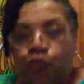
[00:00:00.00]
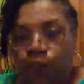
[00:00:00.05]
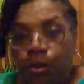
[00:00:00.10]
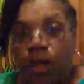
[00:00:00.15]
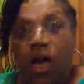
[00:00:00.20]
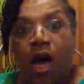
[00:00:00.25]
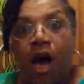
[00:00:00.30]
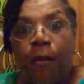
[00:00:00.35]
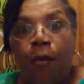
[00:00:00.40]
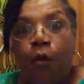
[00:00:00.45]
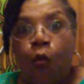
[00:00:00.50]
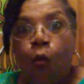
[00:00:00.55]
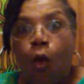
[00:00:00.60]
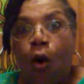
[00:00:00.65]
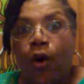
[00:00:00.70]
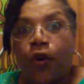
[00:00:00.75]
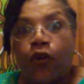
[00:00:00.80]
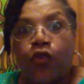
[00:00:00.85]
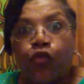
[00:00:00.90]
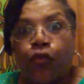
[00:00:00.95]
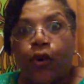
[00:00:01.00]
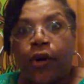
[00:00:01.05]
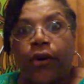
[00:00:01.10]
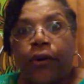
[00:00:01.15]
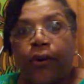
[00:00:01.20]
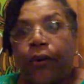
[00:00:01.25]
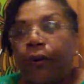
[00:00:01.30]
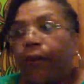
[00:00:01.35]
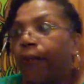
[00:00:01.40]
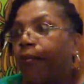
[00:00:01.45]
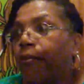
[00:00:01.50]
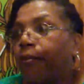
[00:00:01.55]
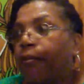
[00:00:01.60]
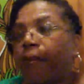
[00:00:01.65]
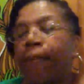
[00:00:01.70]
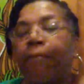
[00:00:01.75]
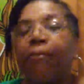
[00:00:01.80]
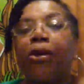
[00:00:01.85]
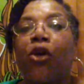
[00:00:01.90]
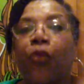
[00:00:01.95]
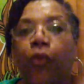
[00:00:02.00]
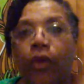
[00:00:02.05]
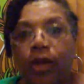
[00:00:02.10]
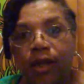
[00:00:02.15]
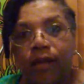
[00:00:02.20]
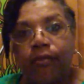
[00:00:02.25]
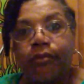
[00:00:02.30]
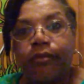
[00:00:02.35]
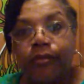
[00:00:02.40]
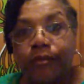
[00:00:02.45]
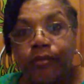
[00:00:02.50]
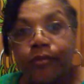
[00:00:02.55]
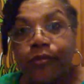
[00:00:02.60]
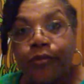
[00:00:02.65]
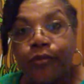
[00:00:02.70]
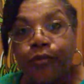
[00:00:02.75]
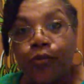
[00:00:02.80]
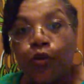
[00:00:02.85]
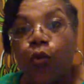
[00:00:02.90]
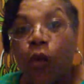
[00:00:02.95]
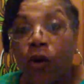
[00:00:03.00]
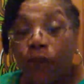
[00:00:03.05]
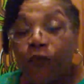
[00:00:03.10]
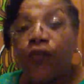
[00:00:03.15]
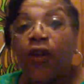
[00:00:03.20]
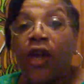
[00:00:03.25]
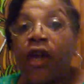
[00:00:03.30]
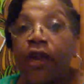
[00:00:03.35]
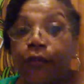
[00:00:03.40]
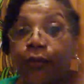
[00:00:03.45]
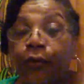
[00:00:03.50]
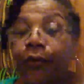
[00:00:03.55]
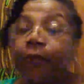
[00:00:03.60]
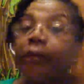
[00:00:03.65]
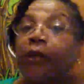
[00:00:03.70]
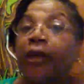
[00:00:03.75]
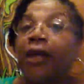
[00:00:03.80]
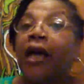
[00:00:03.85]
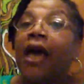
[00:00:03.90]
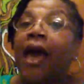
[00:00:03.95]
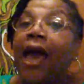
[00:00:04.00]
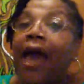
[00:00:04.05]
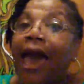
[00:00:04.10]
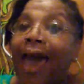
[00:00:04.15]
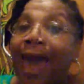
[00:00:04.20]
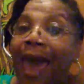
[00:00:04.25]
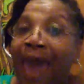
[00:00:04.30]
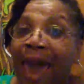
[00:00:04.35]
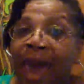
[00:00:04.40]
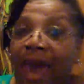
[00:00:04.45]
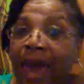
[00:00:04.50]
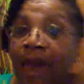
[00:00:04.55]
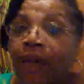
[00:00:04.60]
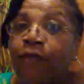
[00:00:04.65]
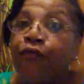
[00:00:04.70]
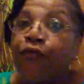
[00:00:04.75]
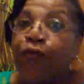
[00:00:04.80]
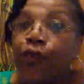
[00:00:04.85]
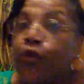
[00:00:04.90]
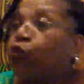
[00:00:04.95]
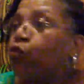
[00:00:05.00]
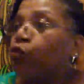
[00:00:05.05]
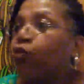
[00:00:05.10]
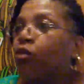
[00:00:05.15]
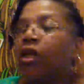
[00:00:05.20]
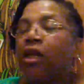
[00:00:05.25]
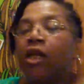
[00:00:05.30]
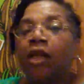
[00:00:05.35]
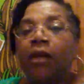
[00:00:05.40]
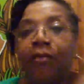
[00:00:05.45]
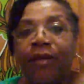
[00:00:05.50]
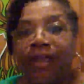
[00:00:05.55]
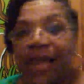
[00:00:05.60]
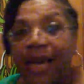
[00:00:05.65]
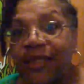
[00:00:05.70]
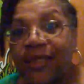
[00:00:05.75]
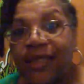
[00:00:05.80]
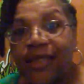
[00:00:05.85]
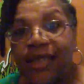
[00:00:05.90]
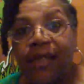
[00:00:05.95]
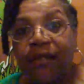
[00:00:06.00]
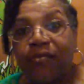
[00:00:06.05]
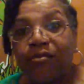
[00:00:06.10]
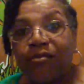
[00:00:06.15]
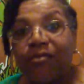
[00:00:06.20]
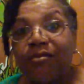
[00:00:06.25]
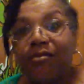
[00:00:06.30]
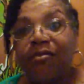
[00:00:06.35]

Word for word: Become a water drinker. Period. You want flavor? Add fruit. But that's it.